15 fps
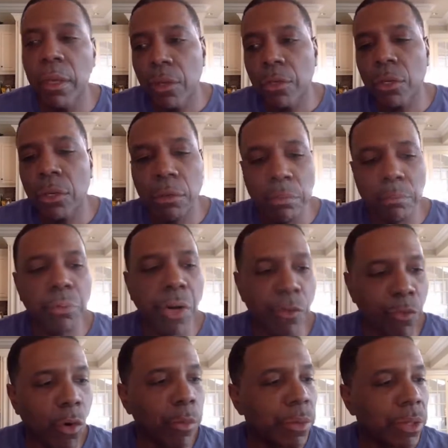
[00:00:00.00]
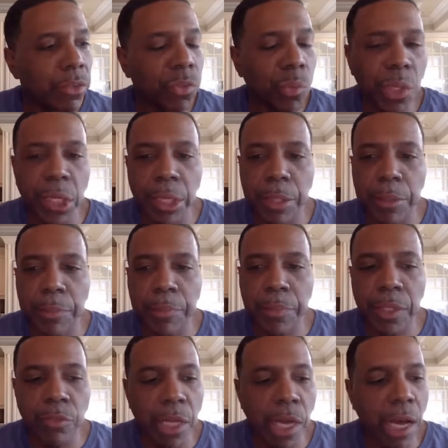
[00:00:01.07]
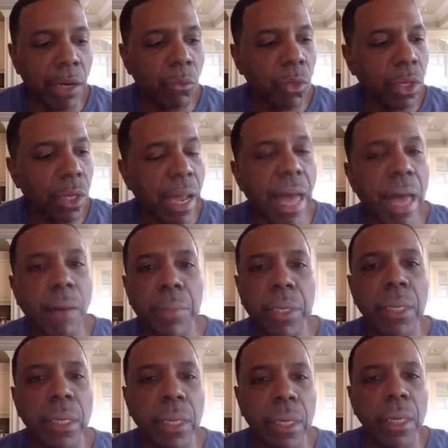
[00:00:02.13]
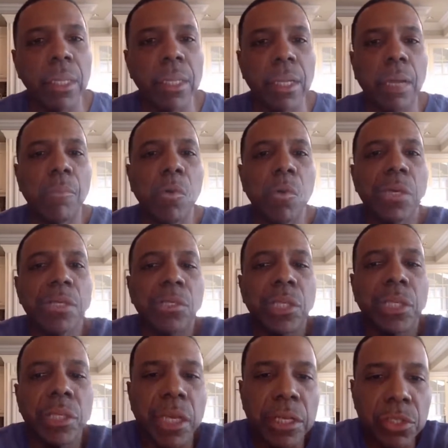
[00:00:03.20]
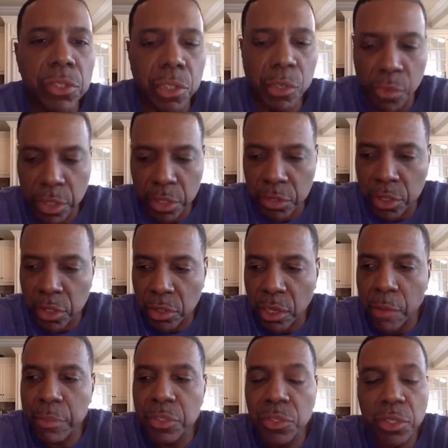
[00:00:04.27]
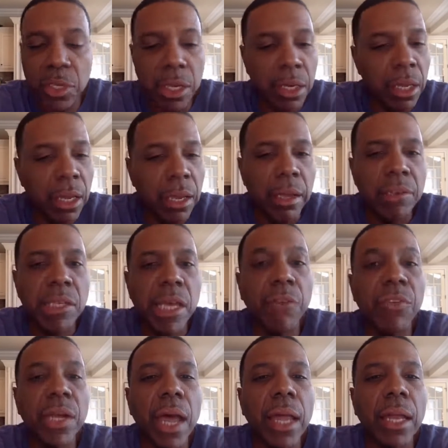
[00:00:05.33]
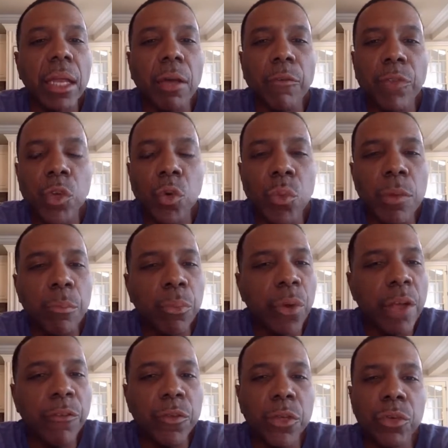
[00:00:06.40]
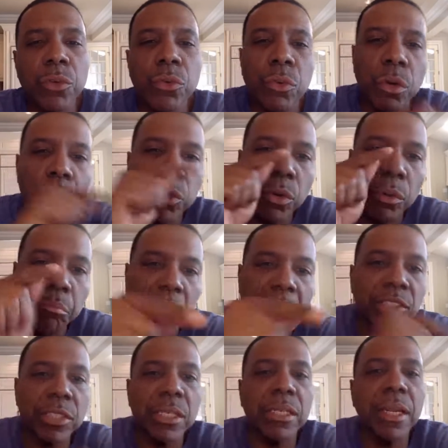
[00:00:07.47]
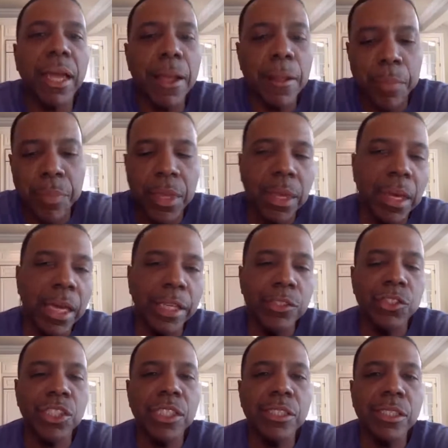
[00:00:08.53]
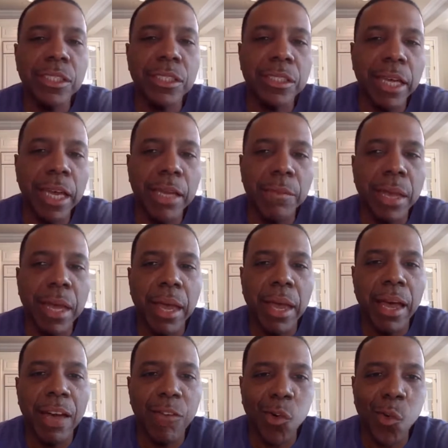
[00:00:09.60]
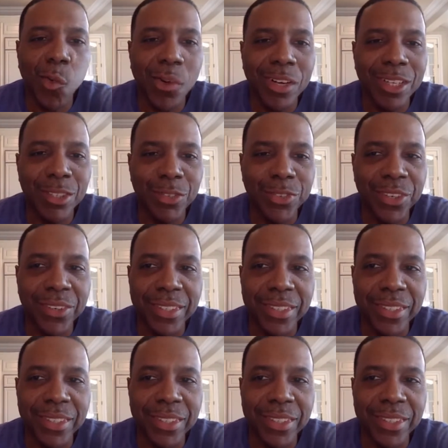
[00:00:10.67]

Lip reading: So pray for me this week. And if God will allow me, then I'm going to continue that series this coming Sunday. Taffy and I love you. We pray for you. You're blessed today. In Jesus' name, have a wonderful